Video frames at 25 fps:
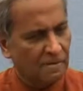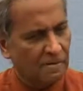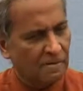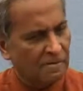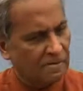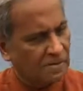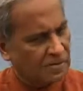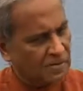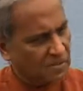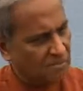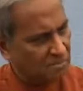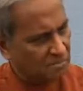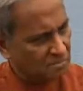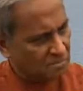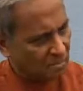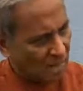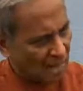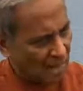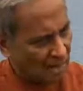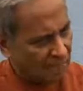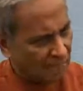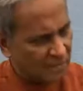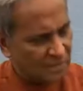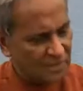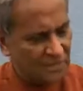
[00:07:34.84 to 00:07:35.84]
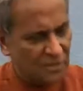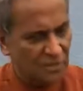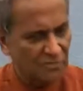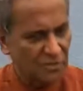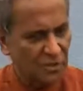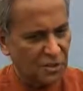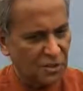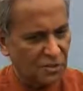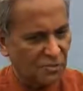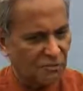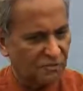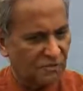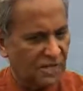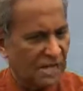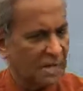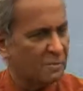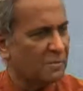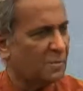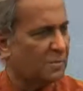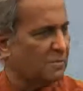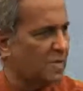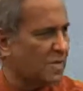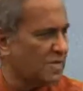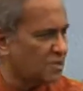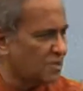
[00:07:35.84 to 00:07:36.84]
There's a marvelous division of
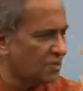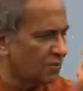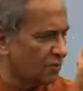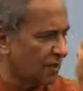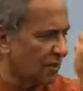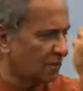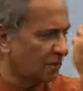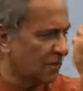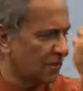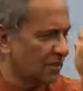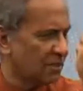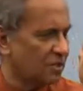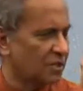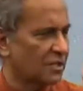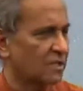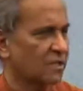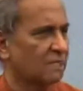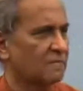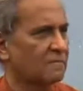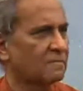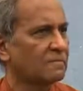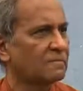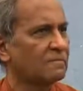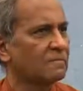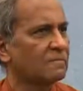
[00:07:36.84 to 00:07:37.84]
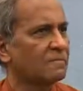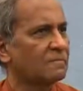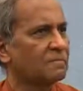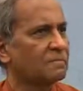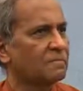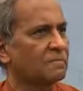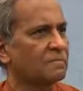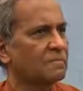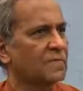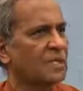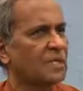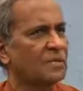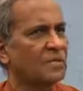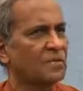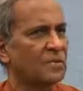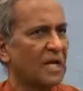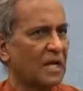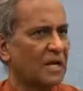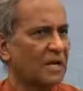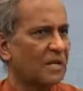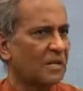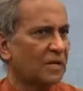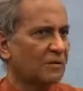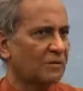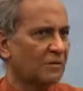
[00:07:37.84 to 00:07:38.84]
labor based on your ability. This is the
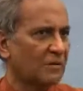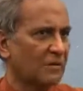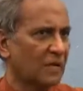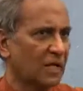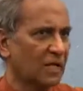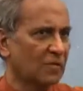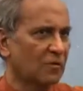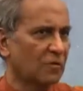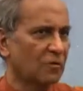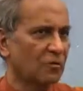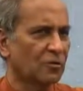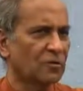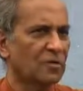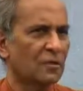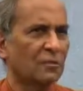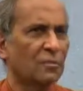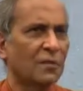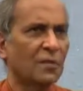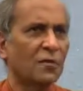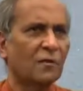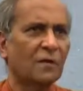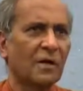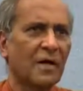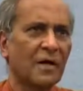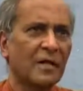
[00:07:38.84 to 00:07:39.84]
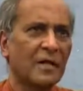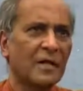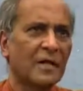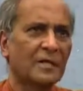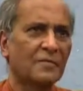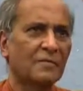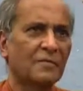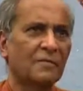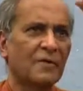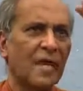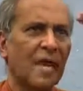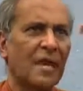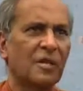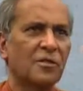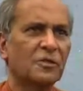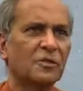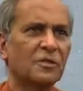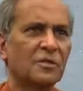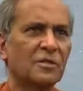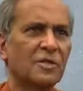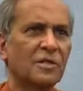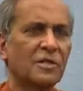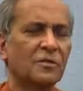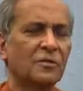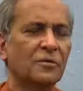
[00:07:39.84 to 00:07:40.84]
idea of Hindus, the pure ideas of
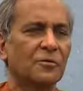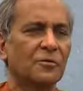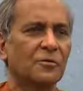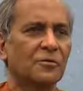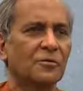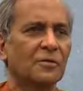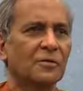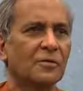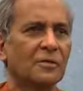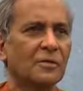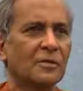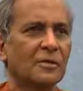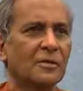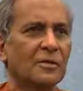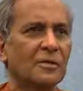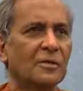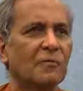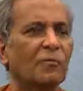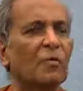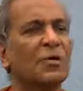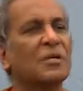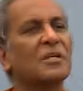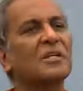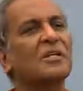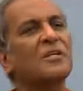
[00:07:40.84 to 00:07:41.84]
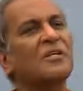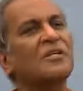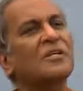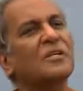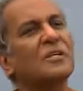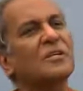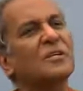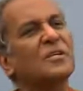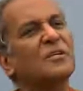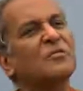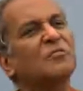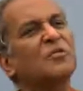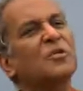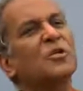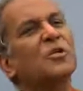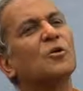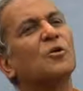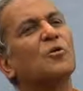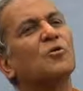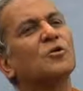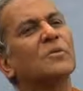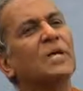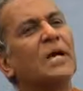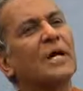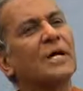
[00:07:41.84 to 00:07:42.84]
ancient Hindus. What did it turn into in
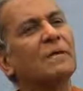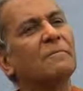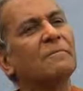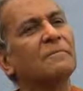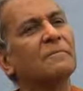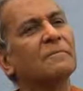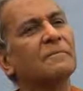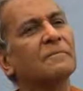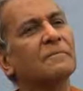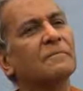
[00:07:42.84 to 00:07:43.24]
no time?